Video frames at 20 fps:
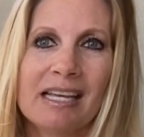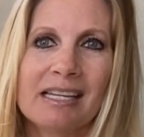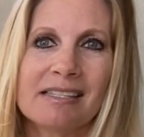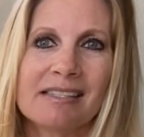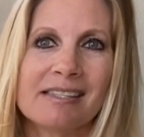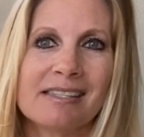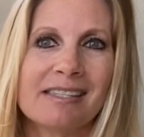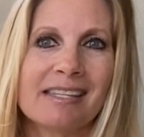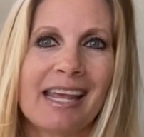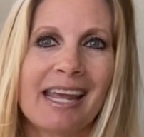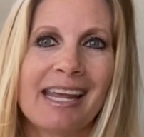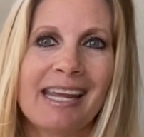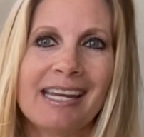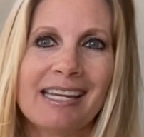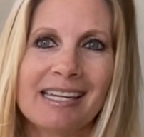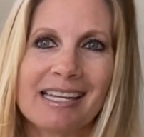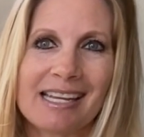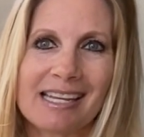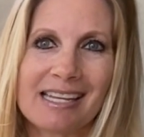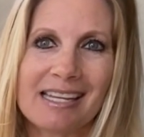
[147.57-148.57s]

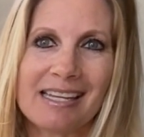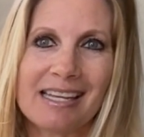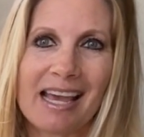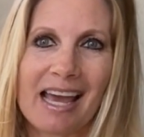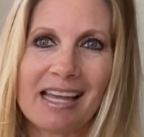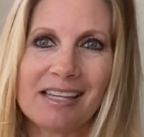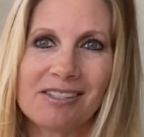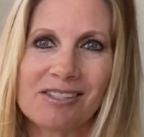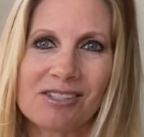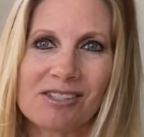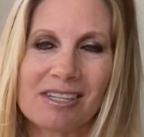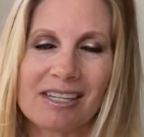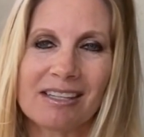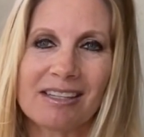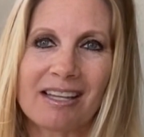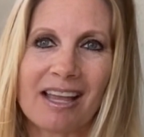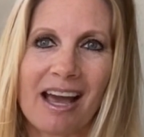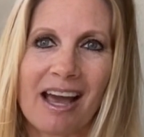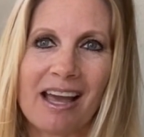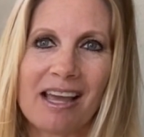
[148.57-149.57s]
saying yes to
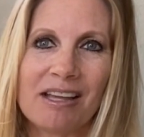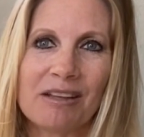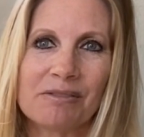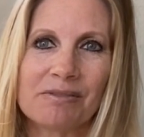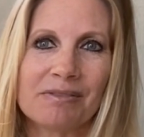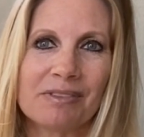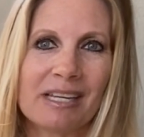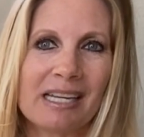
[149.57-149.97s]
life.